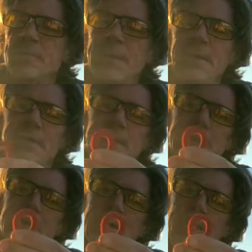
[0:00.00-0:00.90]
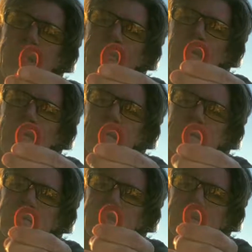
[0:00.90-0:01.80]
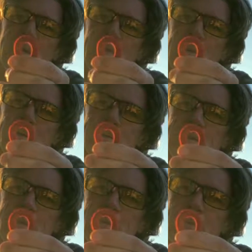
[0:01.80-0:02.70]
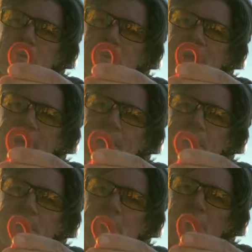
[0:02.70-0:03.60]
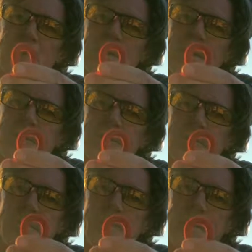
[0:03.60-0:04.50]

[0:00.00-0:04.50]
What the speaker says: weave is versus those other ropes. So snagging is not really an issue, and